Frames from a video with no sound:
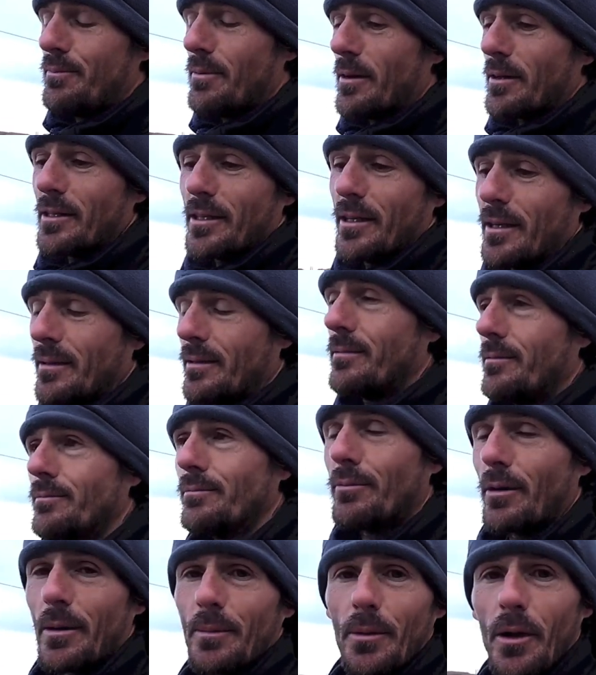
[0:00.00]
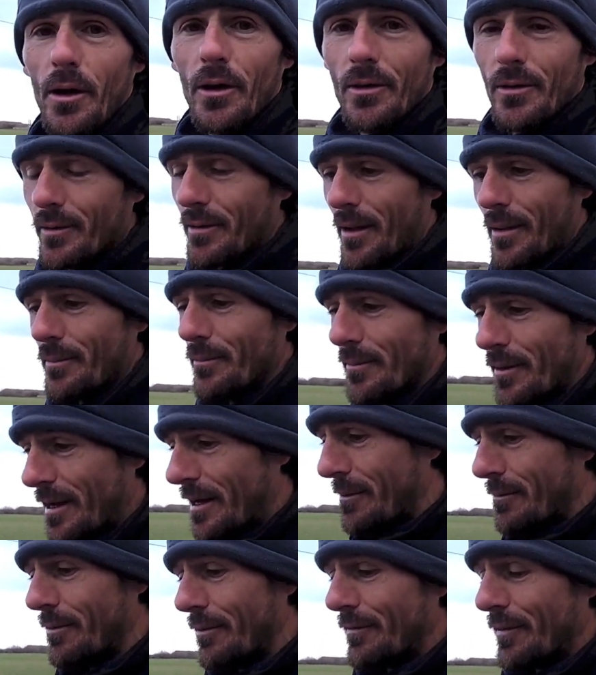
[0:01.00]
but but I'm not I'm
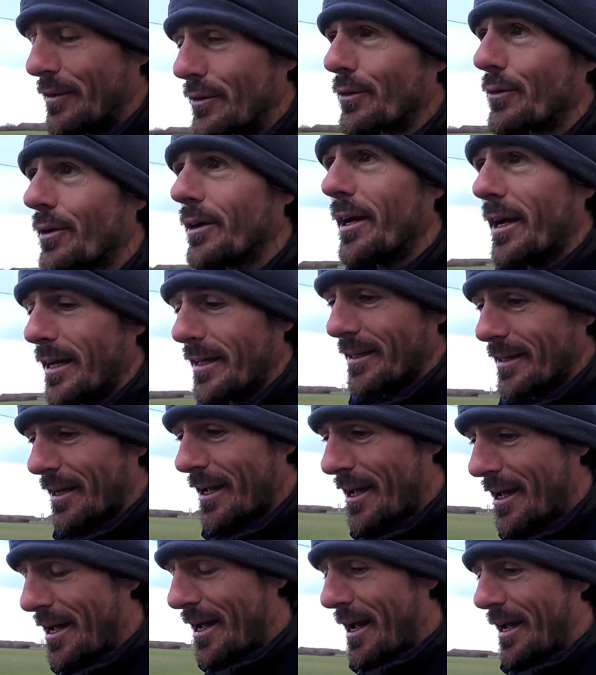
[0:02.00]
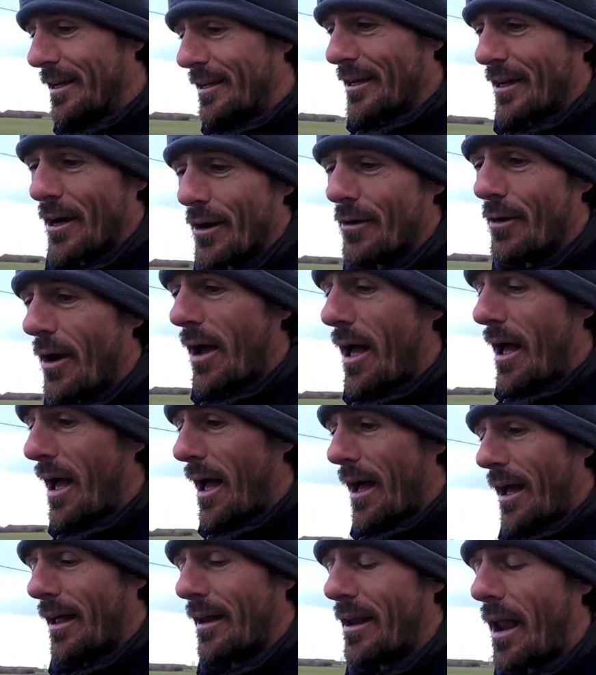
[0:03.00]
here with Victoria and Indigo
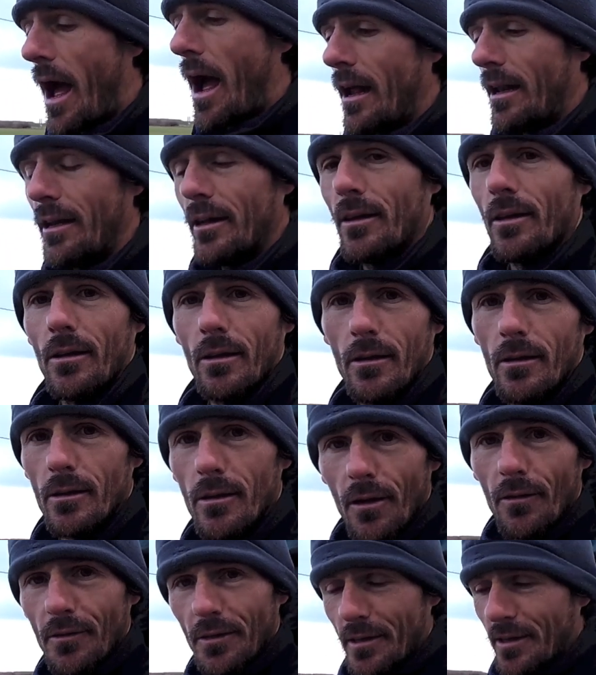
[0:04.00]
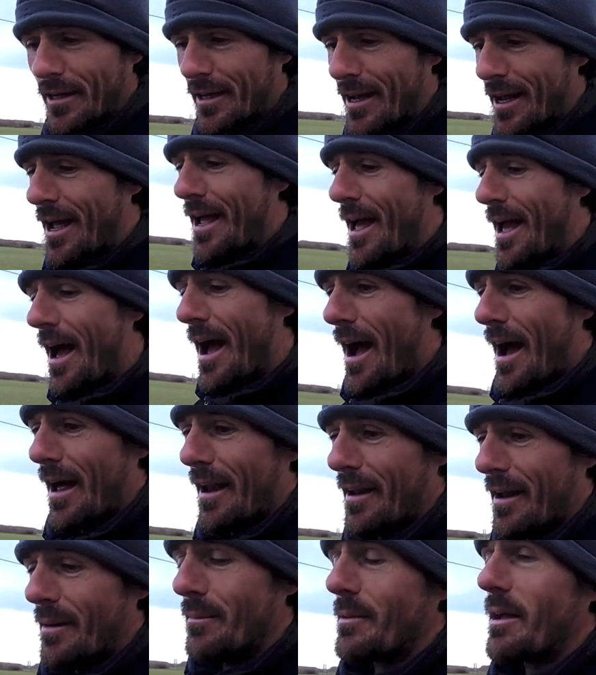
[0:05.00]
and I love it
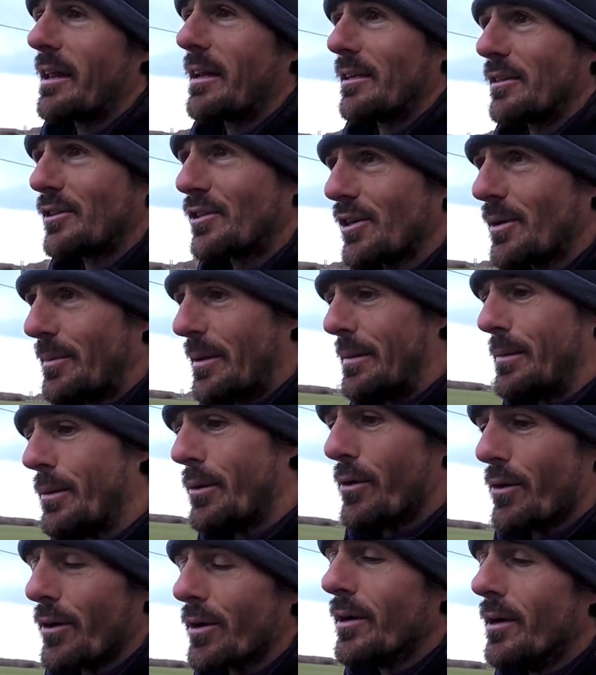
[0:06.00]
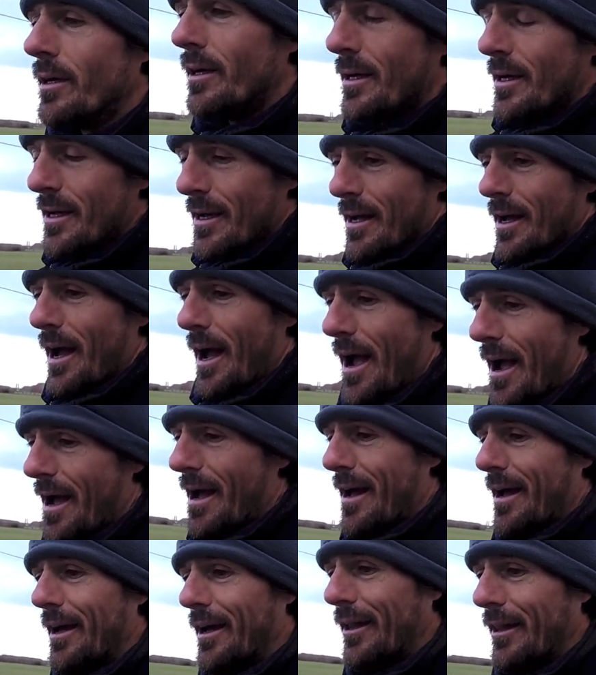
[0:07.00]
and I'm getting so many more
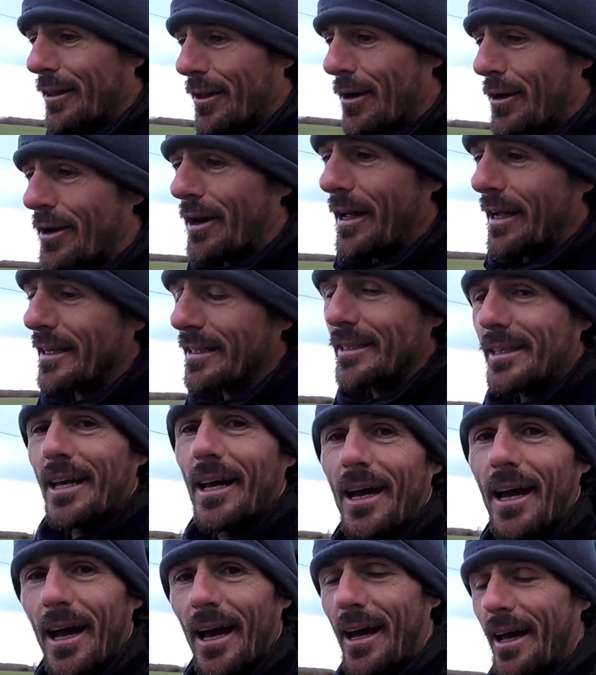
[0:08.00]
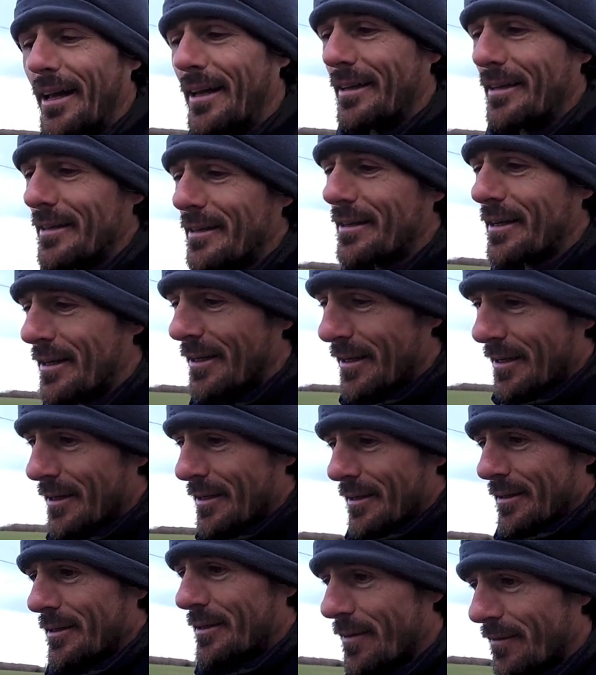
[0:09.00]
uh, learnings and
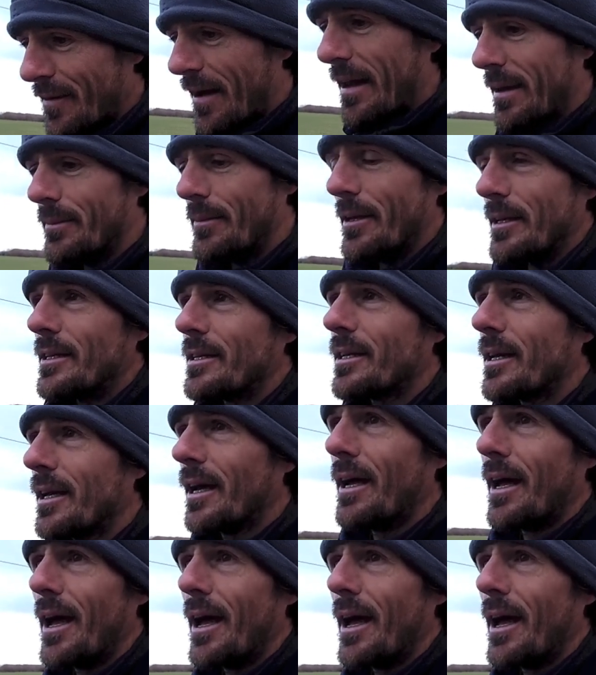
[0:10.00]
development